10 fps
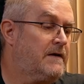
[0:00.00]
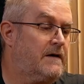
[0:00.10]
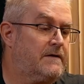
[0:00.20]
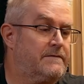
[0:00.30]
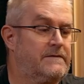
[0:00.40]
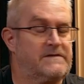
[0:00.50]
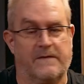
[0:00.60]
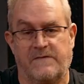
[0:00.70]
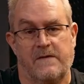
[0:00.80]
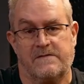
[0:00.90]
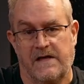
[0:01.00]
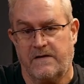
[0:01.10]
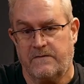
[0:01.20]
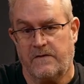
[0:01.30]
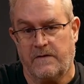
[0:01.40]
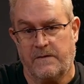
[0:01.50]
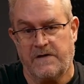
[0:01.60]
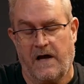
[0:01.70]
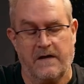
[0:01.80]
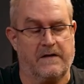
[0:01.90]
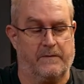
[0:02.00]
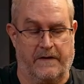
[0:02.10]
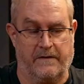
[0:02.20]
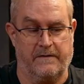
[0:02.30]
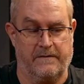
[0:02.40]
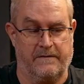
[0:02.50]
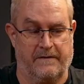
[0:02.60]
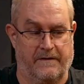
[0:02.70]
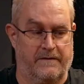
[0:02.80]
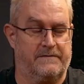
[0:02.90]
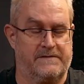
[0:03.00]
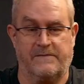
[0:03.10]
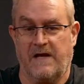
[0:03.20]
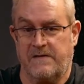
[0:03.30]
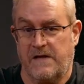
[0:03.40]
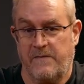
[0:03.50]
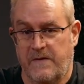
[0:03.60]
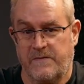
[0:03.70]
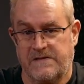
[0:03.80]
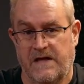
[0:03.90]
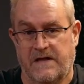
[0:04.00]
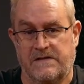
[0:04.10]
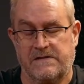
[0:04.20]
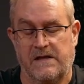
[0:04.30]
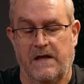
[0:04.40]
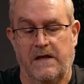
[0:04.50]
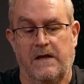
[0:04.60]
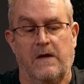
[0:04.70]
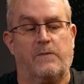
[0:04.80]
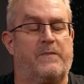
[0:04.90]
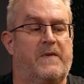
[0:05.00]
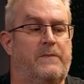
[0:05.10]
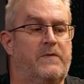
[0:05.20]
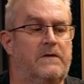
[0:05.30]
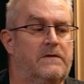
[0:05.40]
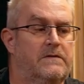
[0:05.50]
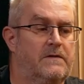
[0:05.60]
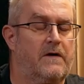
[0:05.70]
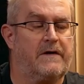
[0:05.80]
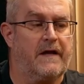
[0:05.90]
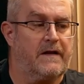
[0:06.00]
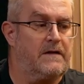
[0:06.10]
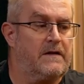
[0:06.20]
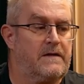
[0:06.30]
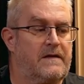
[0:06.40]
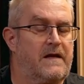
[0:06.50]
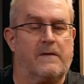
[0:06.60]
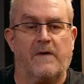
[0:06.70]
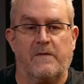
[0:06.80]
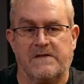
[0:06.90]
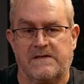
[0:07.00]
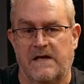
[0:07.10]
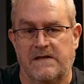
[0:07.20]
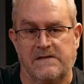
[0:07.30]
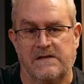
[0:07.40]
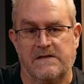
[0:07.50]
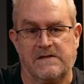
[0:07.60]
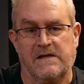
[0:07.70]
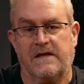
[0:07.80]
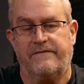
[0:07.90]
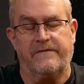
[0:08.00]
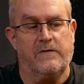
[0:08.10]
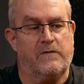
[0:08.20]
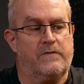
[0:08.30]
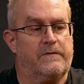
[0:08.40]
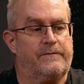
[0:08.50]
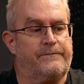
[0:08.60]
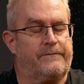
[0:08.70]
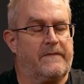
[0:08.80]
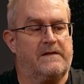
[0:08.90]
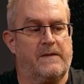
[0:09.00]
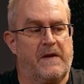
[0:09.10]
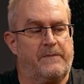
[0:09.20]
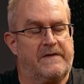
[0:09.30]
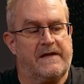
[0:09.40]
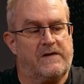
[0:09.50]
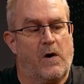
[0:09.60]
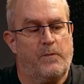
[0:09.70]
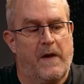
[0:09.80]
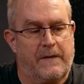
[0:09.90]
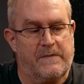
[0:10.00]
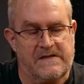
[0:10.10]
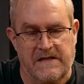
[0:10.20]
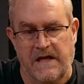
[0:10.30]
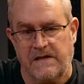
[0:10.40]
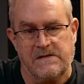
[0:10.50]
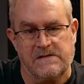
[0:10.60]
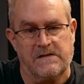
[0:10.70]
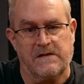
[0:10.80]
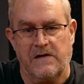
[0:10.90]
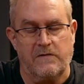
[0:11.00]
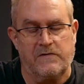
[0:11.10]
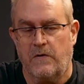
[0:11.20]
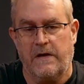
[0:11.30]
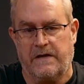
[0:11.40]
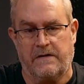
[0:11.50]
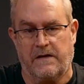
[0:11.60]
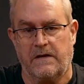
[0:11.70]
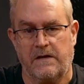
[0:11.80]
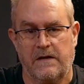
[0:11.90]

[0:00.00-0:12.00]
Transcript: Well, sometimes I don't know what I'm talking about, you know. Sometimes I make mistakes. But people, okay, the thing about mistakes is the people that don't make mistakes don't do anything.